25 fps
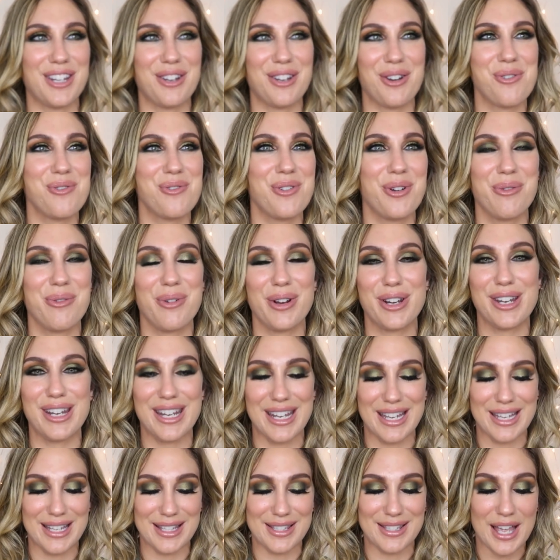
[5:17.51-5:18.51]
I don't know what
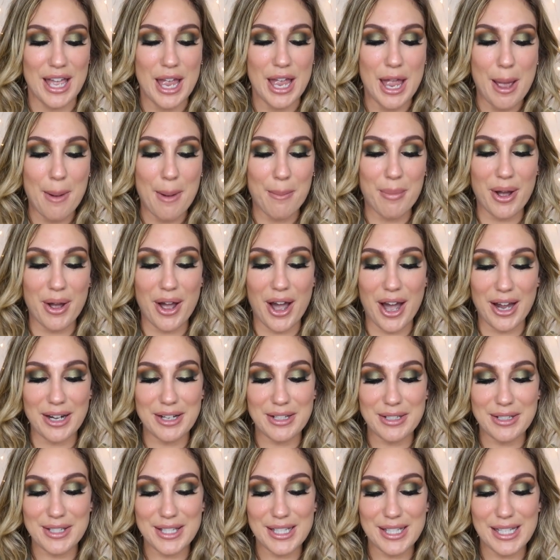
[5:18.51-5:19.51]
it is, but
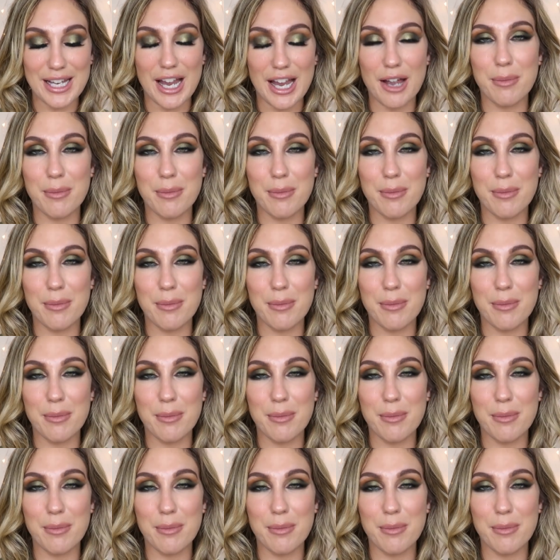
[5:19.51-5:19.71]
honestly,